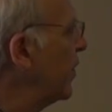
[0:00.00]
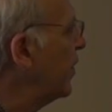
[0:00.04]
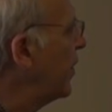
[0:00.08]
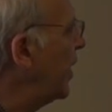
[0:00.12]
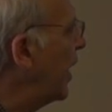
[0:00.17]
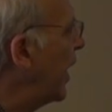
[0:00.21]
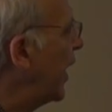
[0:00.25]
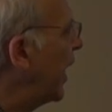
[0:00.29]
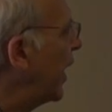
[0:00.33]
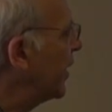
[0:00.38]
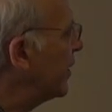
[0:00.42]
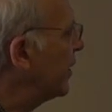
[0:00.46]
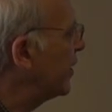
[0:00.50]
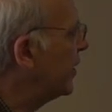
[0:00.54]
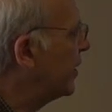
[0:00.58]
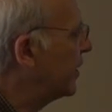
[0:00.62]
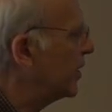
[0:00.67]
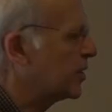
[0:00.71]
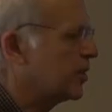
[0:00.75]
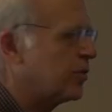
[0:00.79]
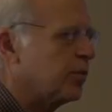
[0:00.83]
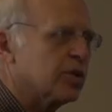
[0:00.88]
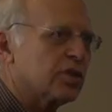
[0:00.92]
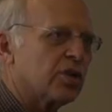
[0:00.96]
that
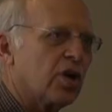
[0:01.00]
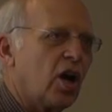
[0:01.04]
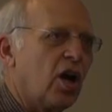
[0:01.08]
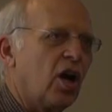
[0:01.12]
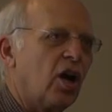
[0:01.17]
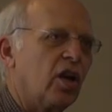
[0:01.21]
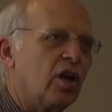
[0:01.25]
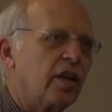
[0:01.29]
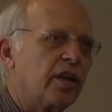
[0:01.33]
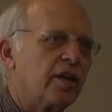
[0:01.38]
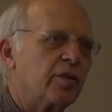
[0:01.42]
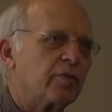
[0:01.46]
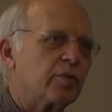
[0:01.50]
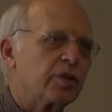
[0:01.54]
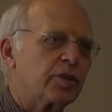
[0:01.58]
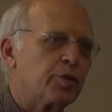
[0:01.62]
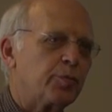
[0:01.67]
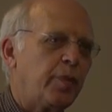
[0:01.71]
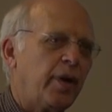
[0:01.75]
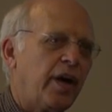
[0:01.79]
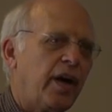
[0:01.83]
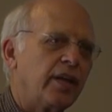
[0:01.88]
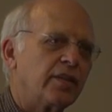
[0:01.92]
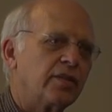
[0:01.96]
this was all in
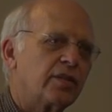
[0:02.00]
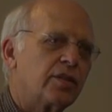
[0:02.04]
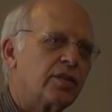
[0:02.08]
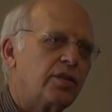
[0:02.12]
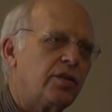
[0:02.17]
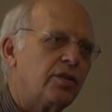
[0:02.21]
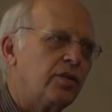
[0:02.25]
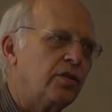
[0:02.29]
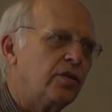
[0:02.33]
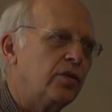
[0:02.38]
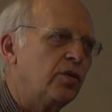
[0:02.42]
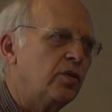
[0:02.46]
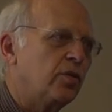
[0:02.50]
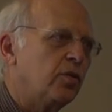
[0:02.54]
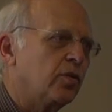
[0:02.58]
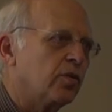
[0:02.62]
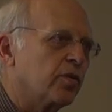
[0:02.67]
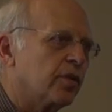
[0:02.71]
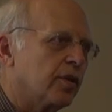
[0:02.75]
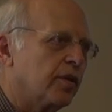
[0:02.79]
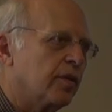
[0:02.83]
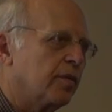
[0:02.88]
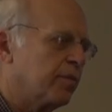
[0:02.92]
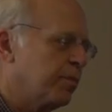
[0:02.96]
response
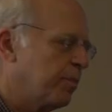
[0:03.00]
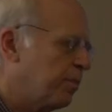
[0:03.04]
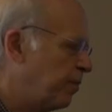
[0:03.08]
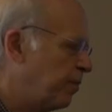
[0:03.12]
to the